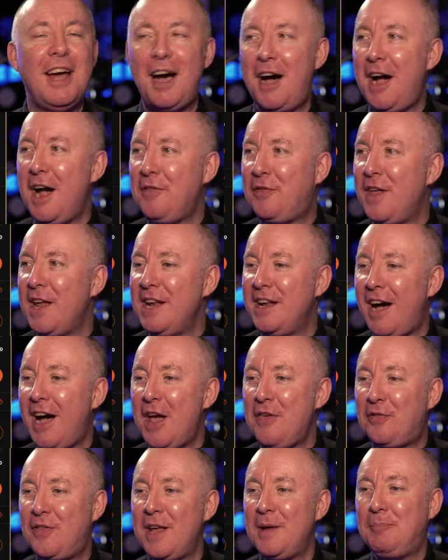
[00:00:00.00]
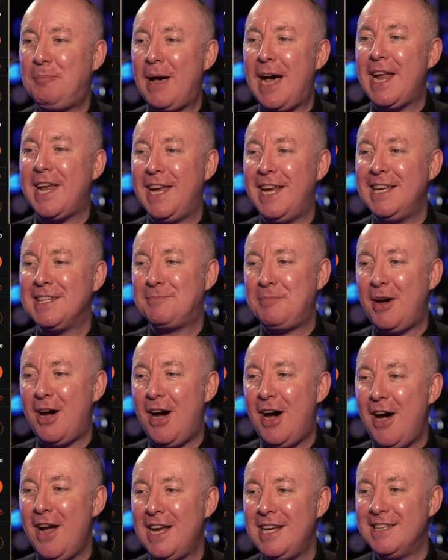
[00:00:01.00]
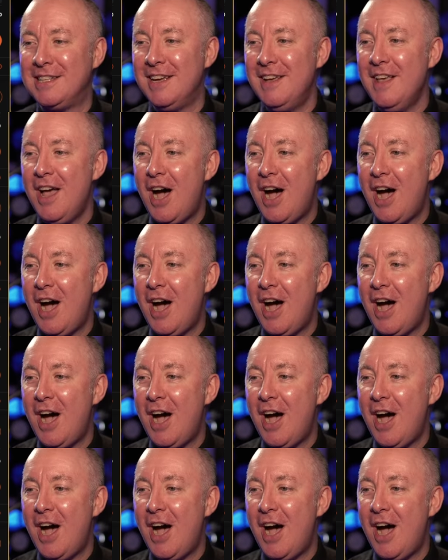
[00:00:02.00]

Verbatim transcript: I think. I think Paddy is behind.